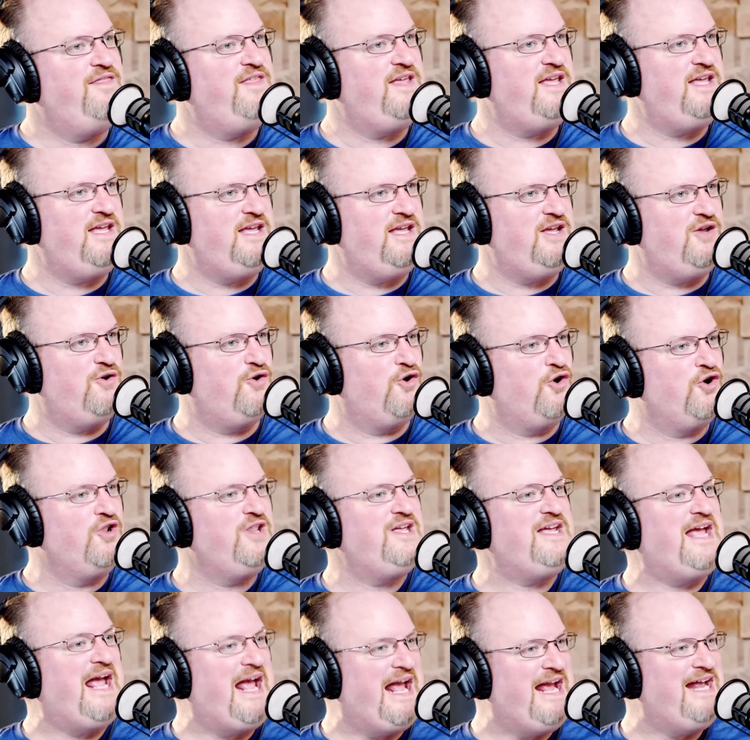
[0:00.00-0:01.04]
the
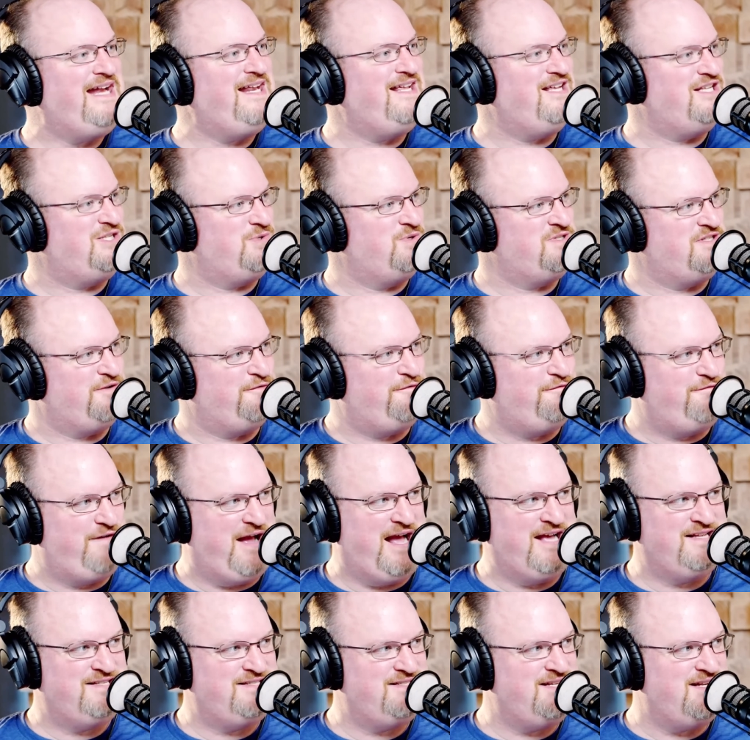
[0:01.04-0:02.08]
early 80s was a
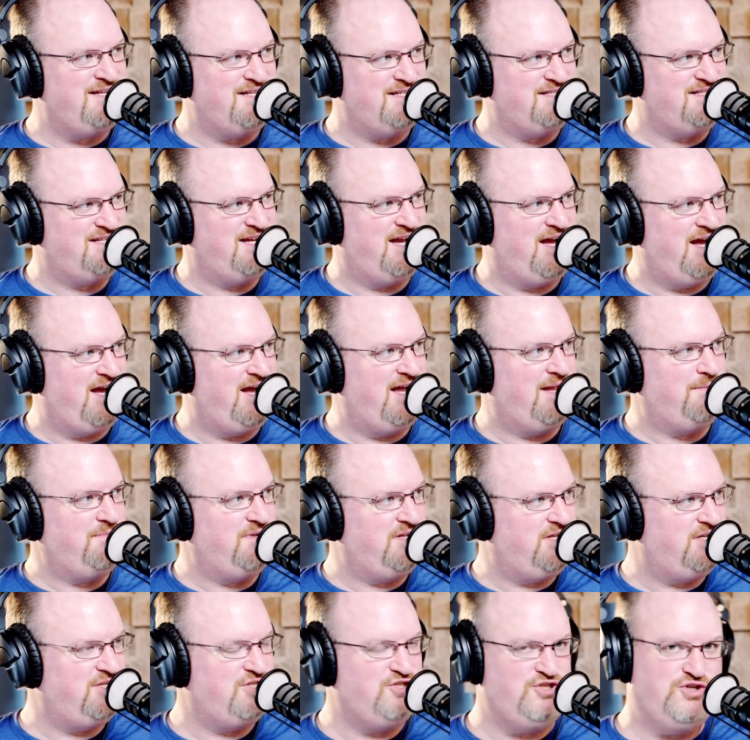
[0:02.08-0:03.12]
fascinating time
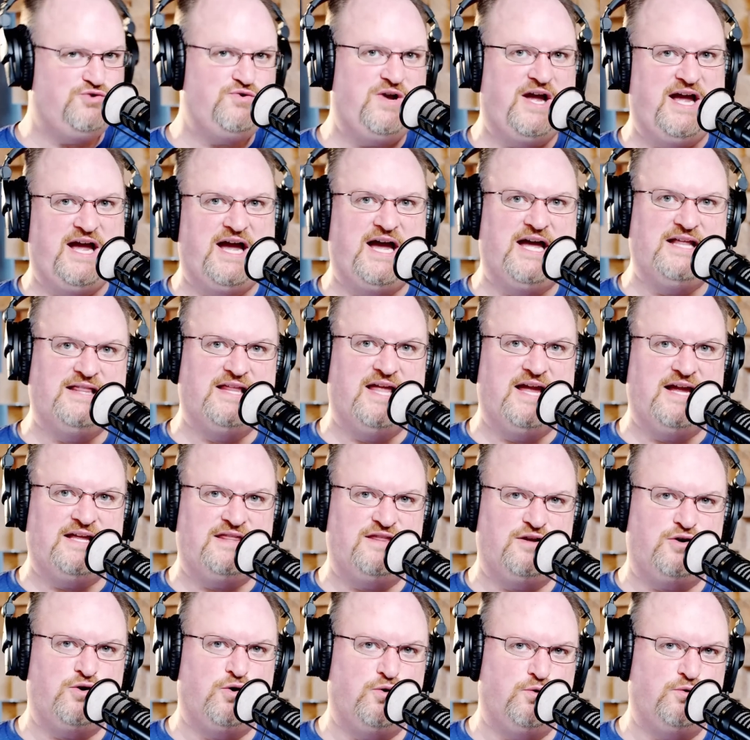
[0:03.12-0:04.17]
because you had
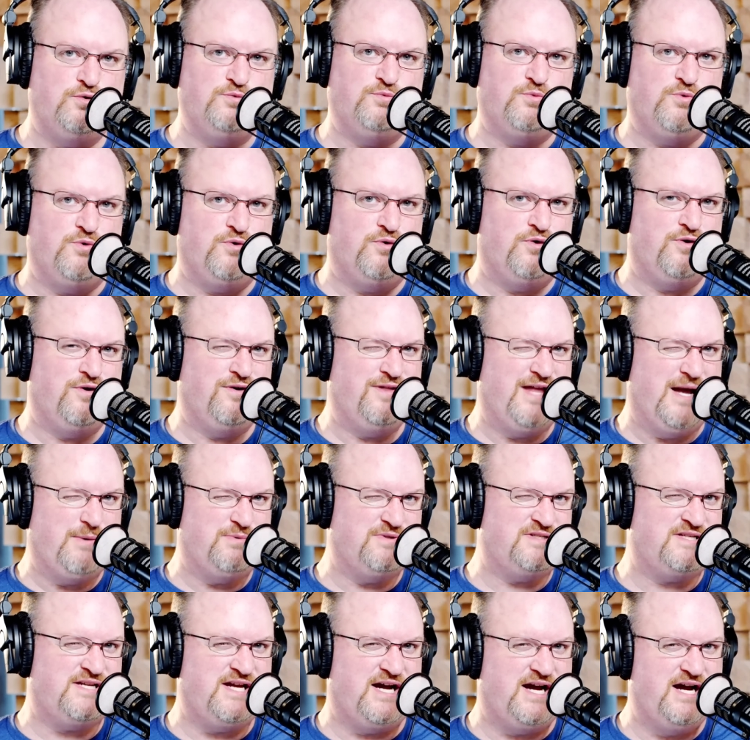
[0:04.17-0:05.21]
like the Cold War that
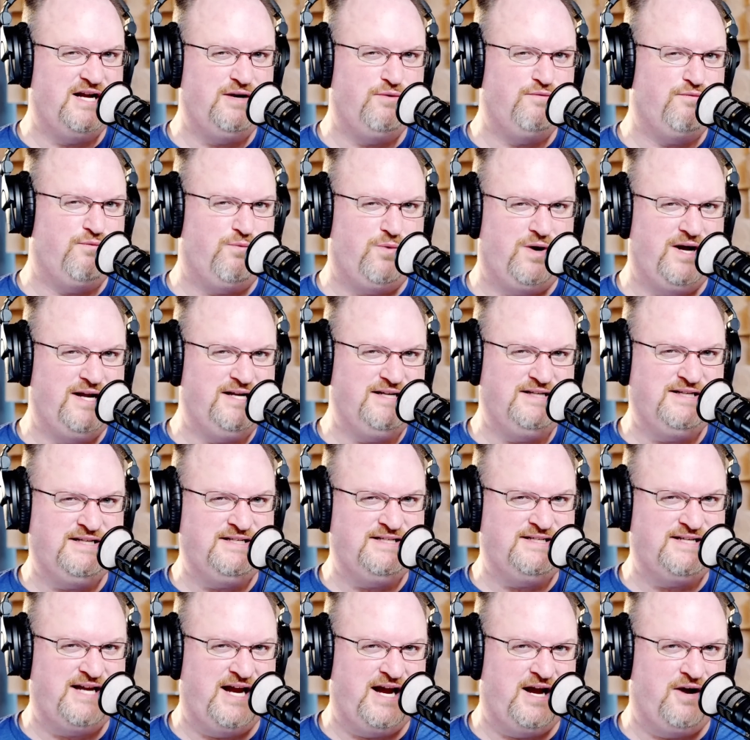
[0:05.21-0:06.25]
was kind of
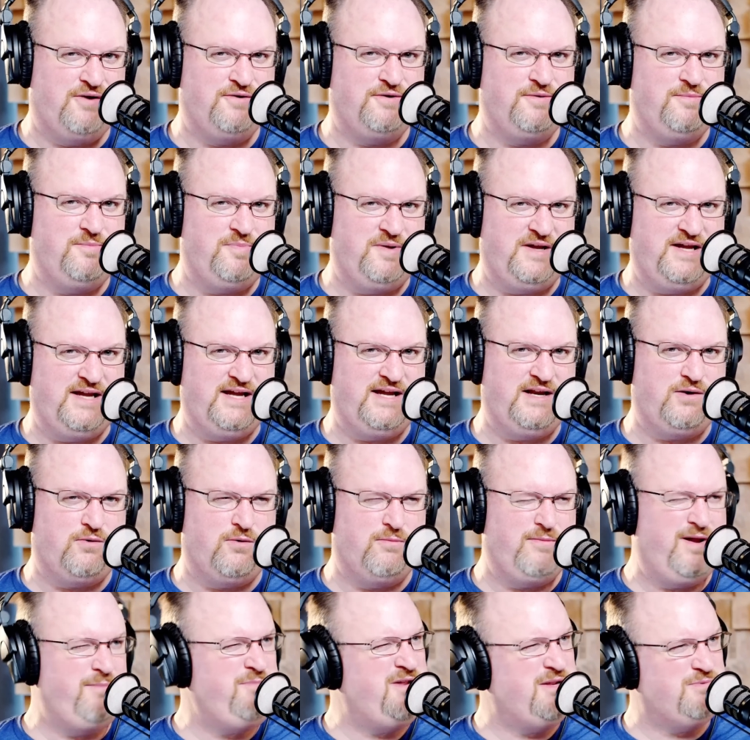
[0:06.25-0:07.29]
winding down a bit,
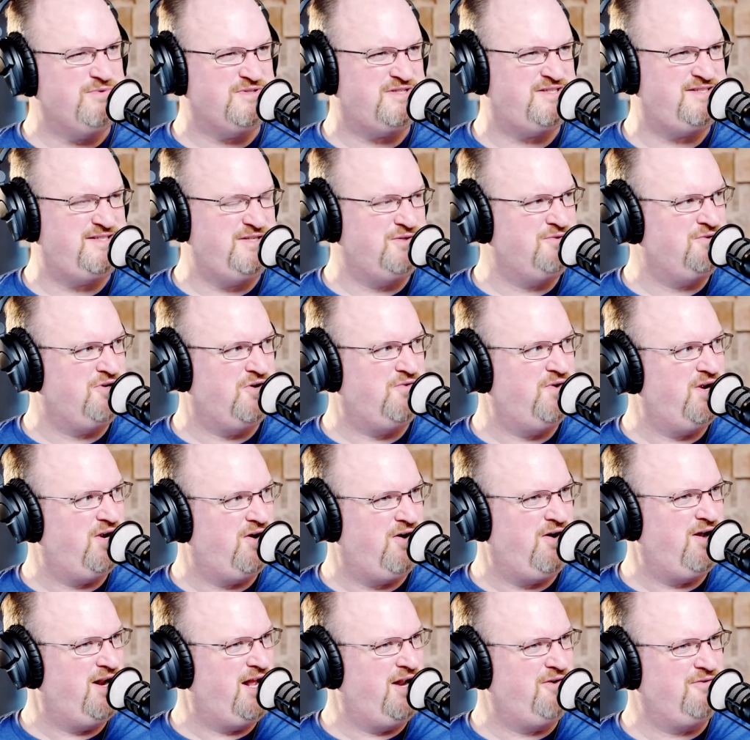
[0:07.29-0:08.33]
or maybe it was still going
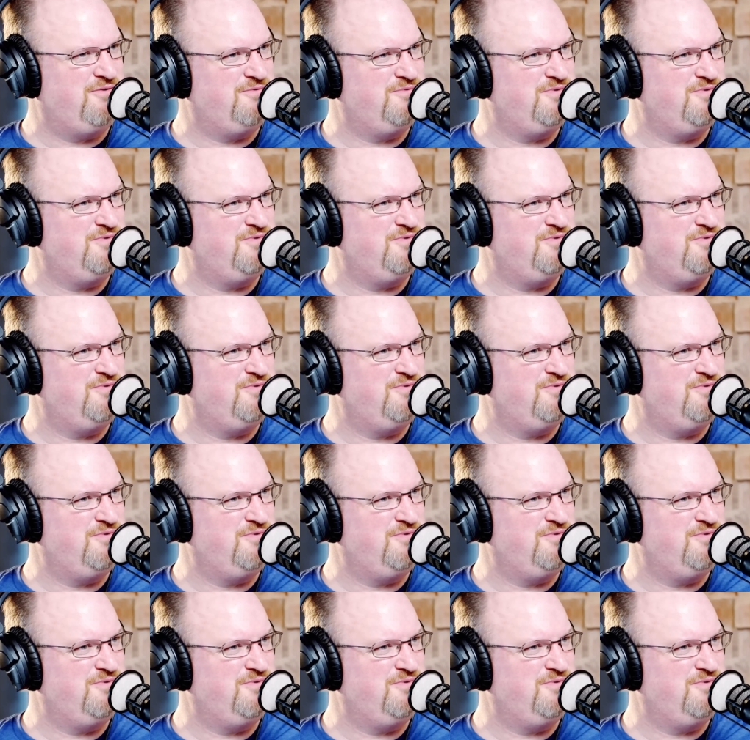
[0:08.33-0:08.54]
on.